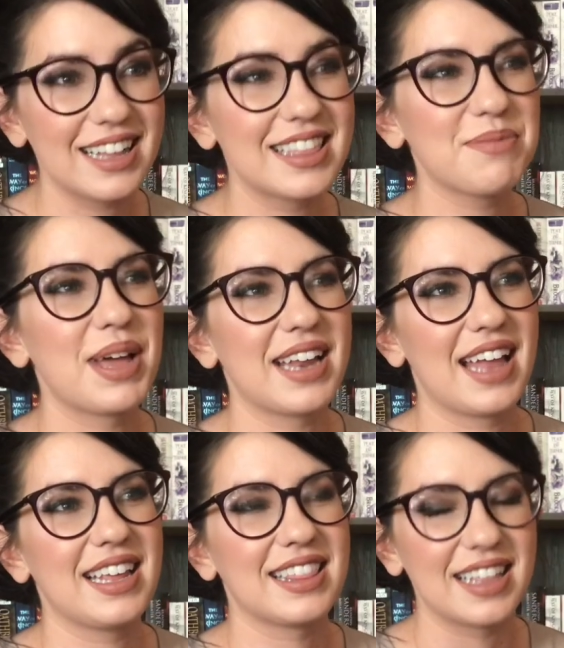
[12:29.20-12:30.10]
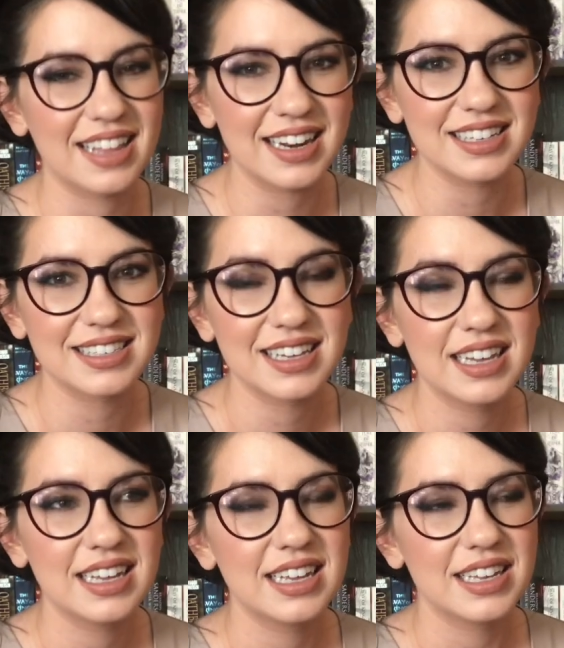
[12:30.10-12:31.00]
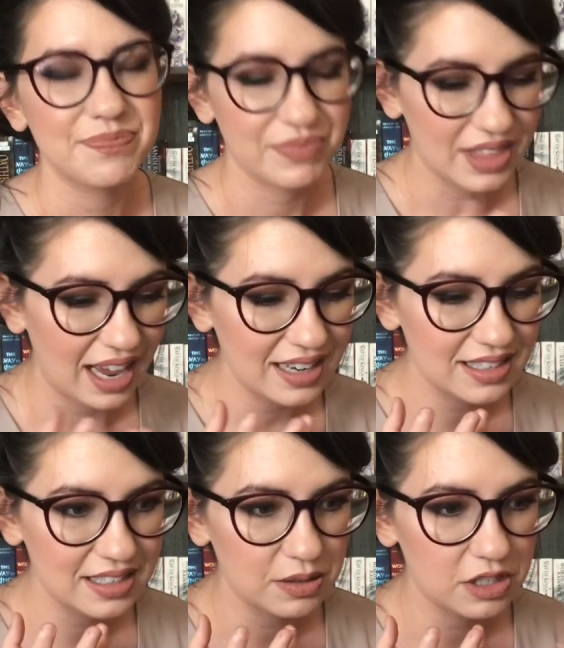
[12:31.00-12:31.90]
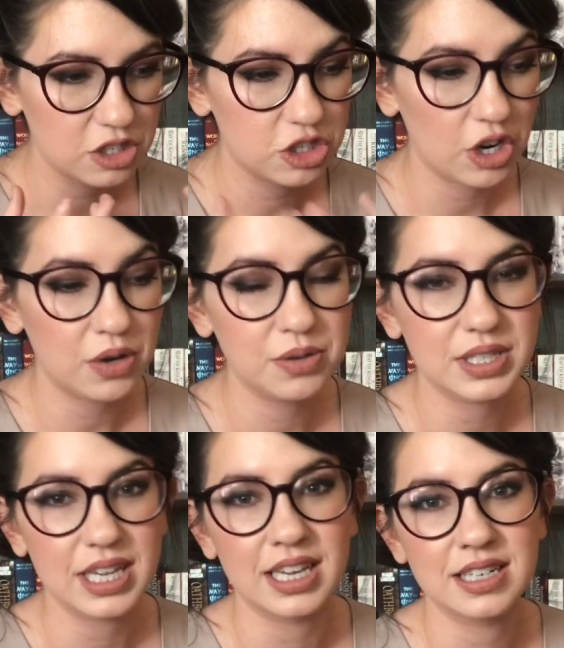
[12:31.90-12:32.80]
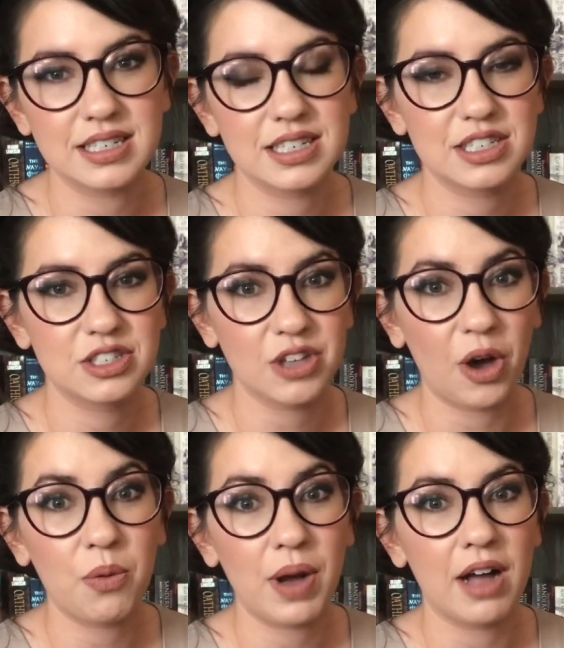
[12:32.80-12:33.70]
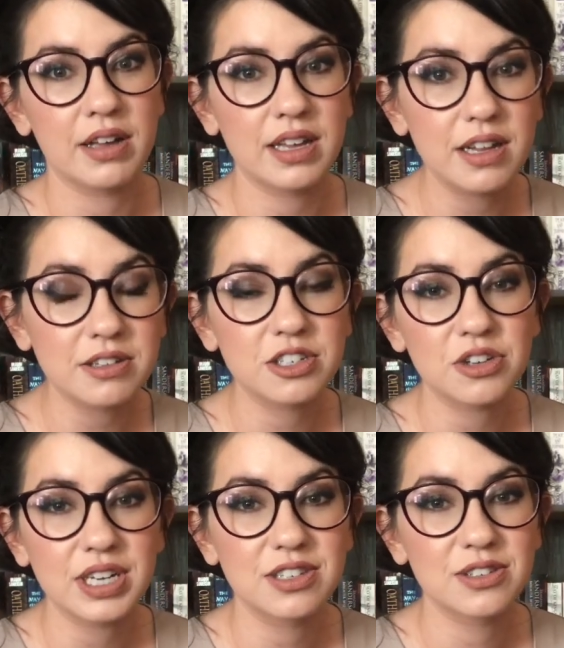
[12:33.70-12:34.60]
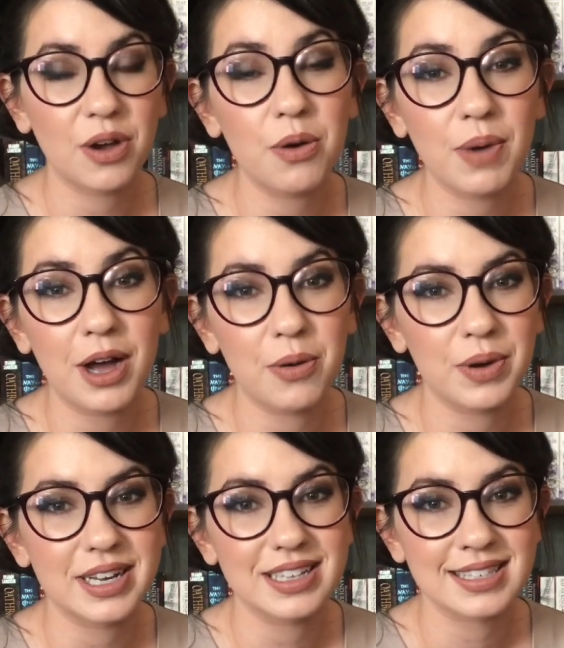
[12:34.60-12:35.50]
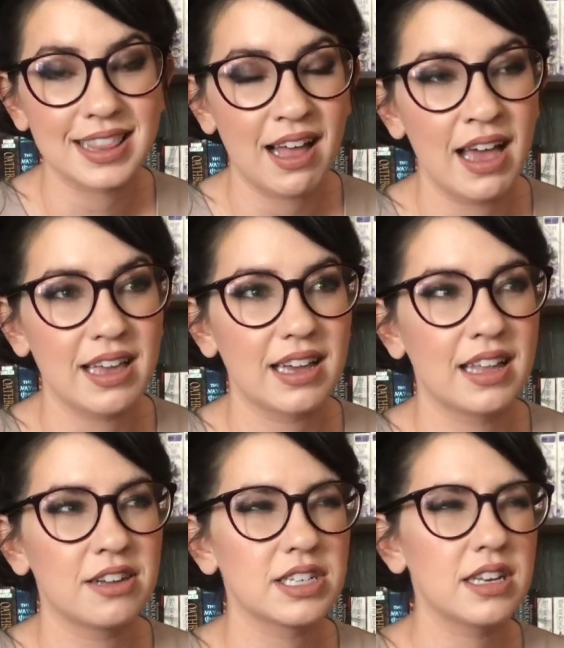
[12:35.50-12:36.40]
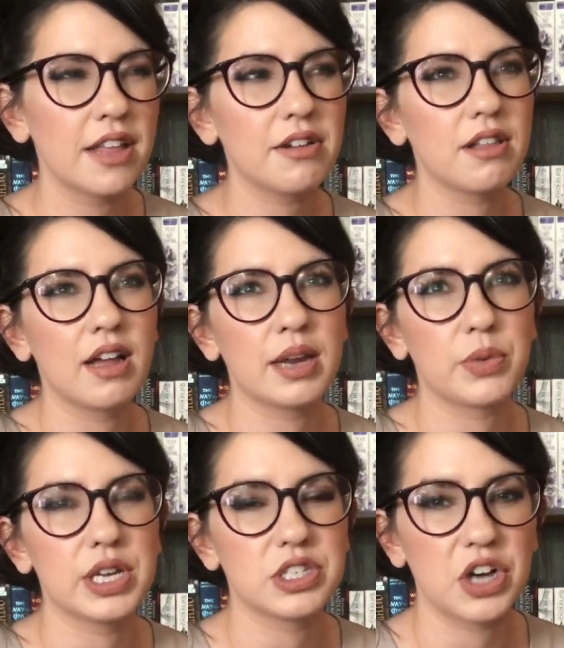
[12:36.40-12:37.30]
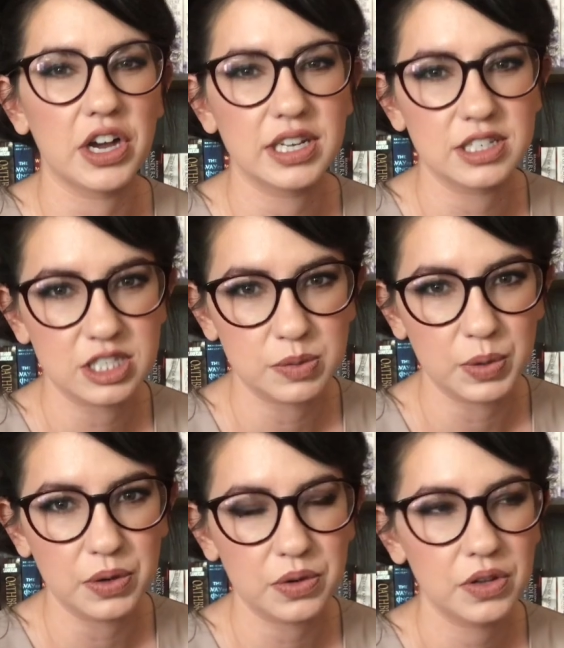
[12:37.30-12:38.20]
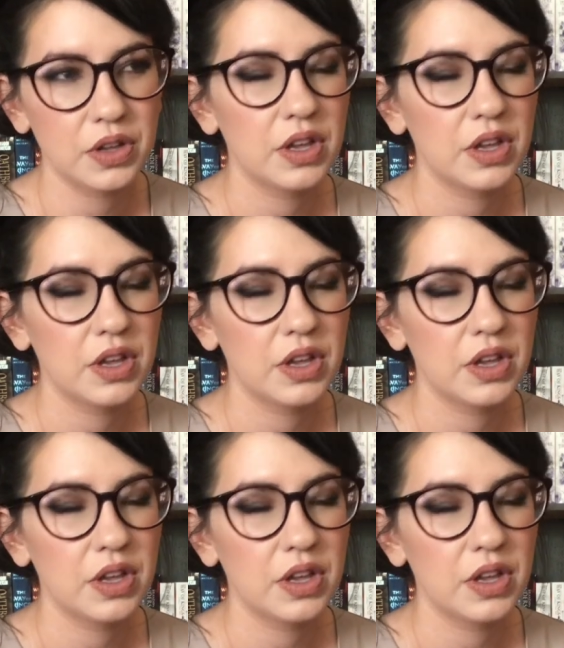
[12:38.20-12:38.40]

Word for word: Nothing meant anything. That is, that shows it so well. It illustrates so well what it's like. And there's another line where he's talking to Spook